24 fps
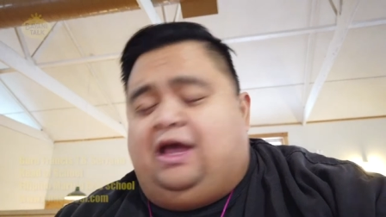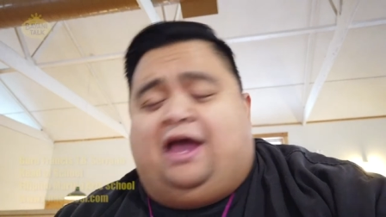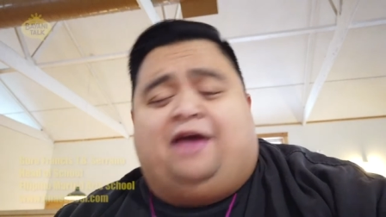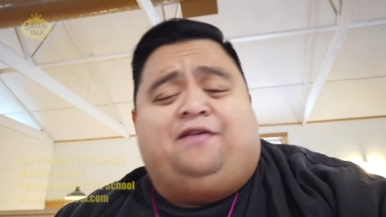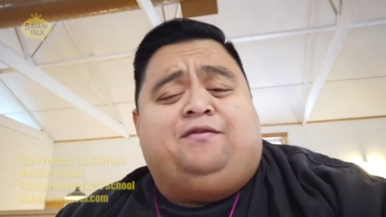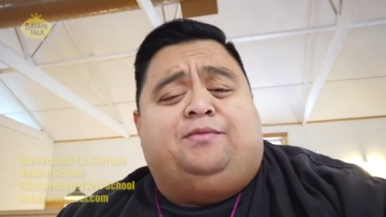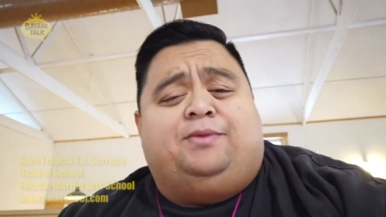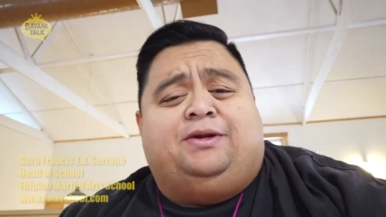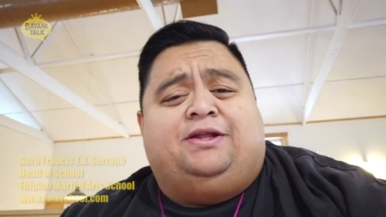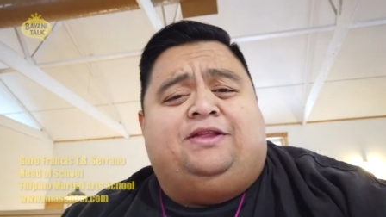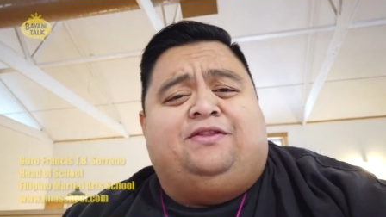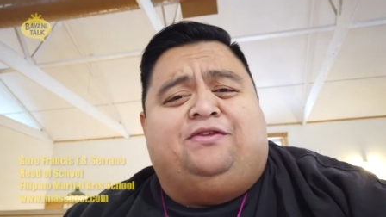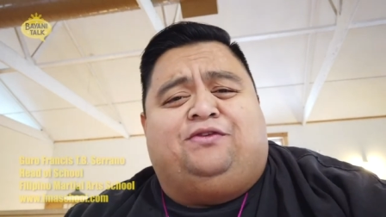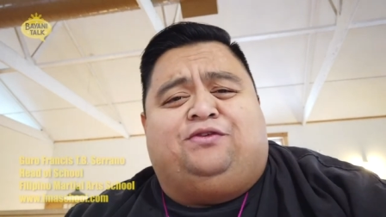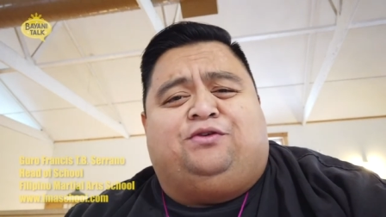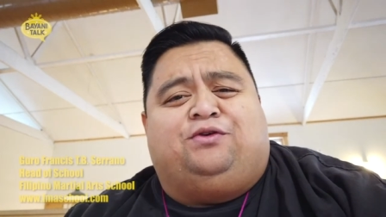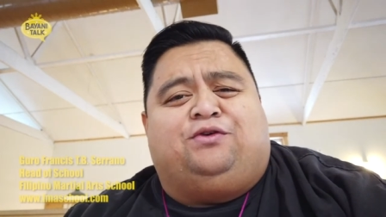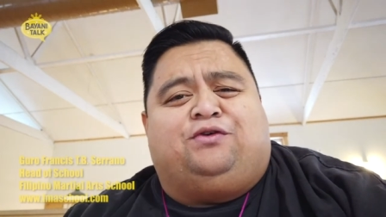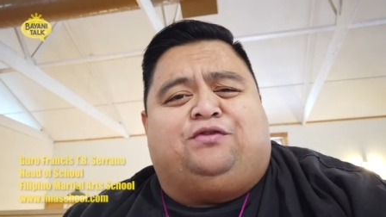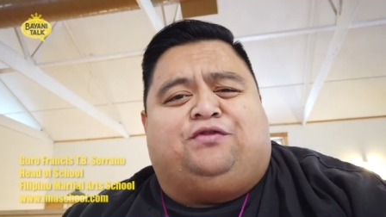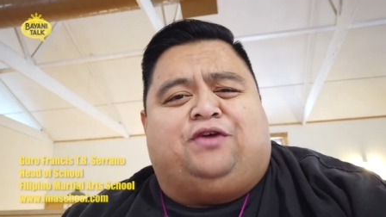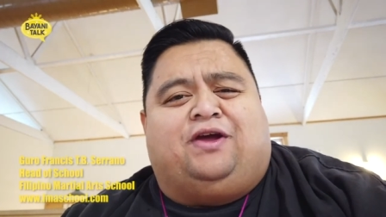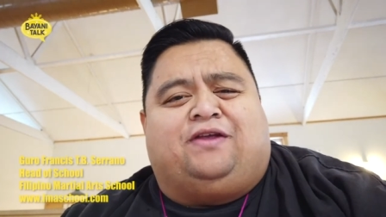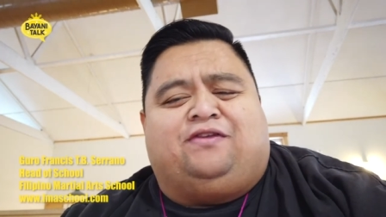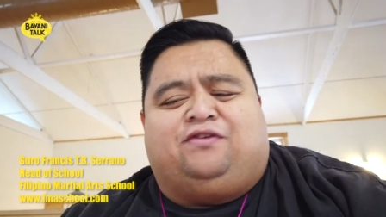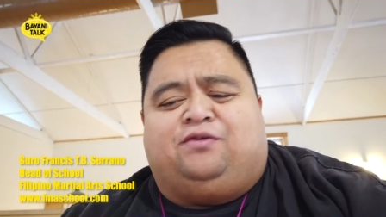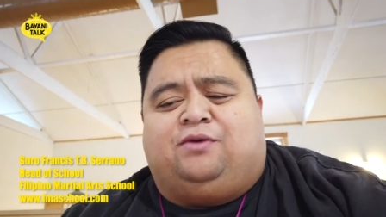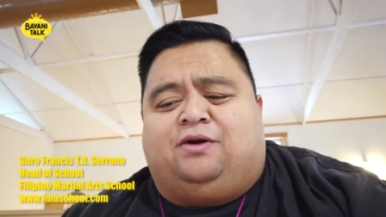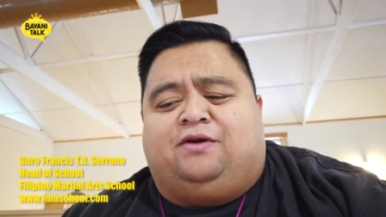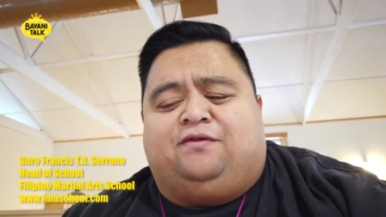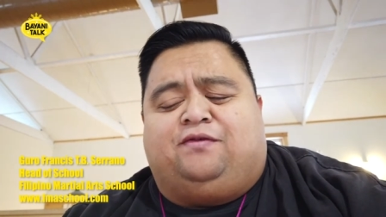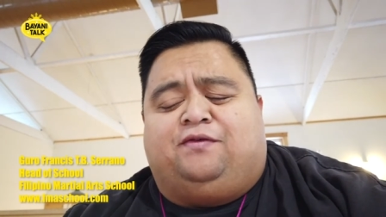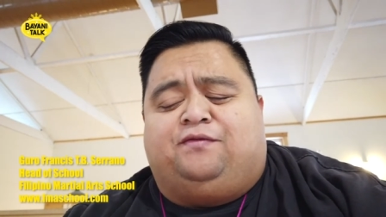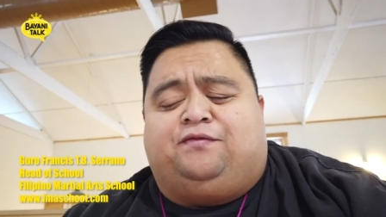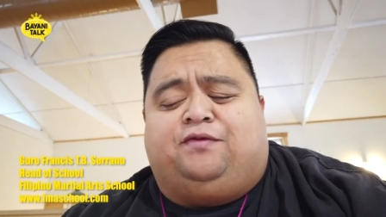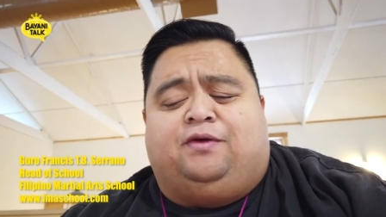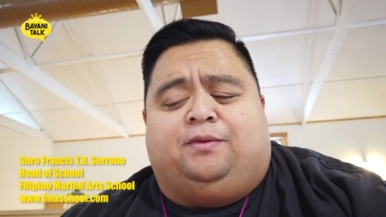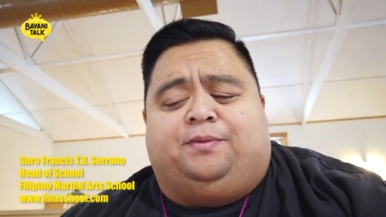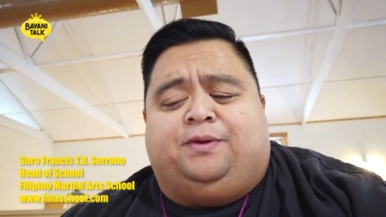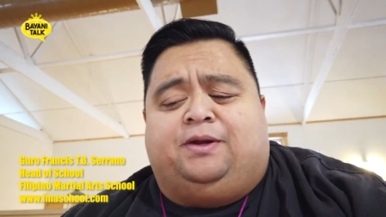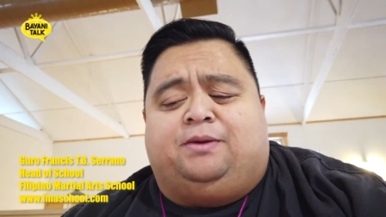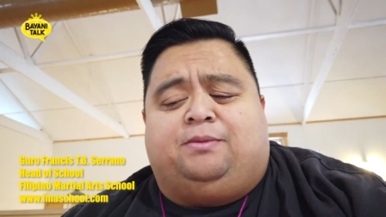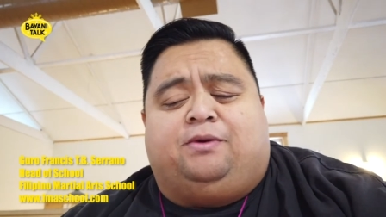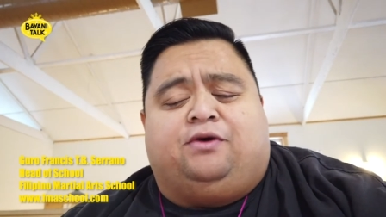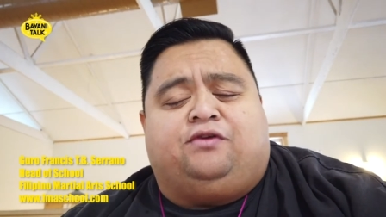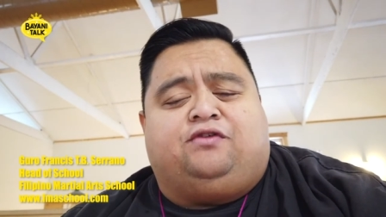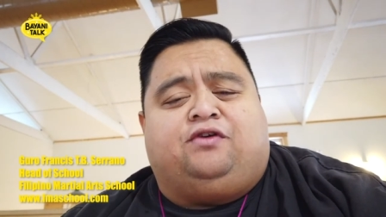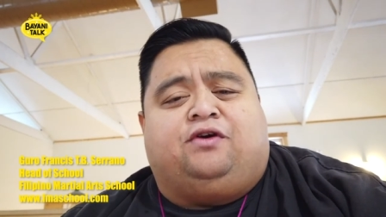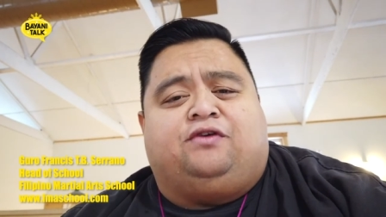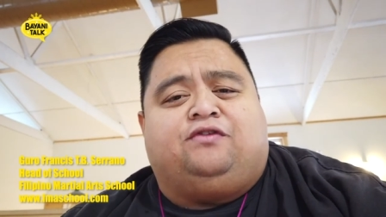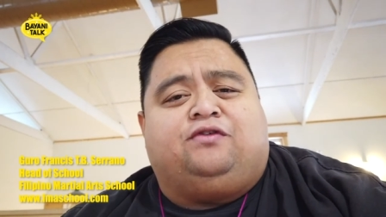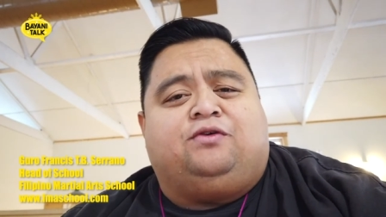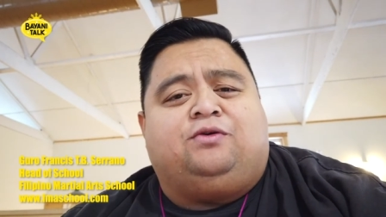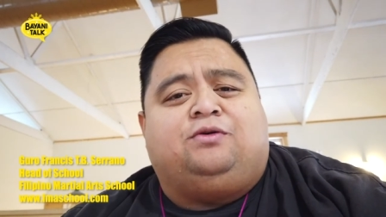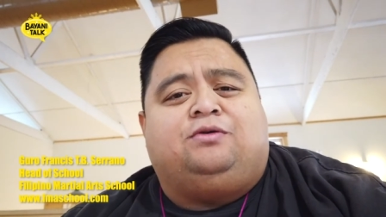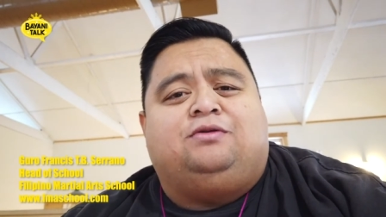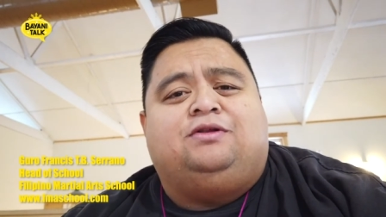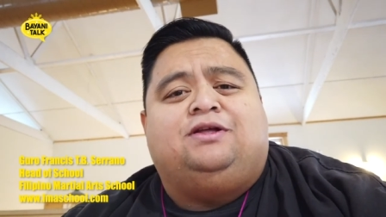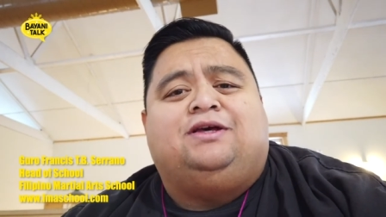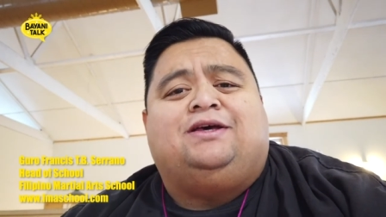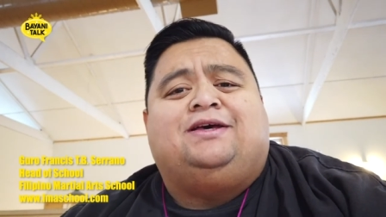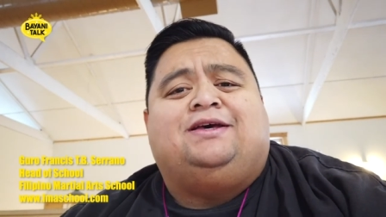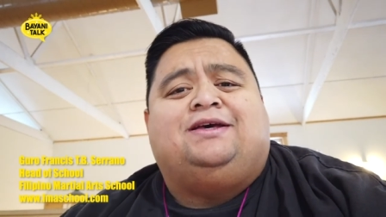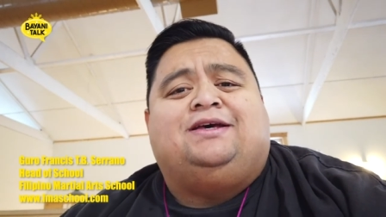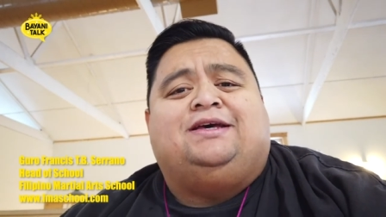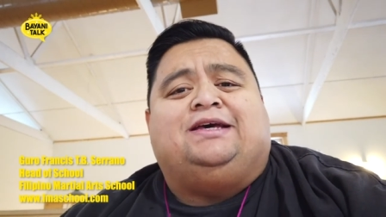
Hi, everybody. This is your friend Serena from Filipino Martial Arts School,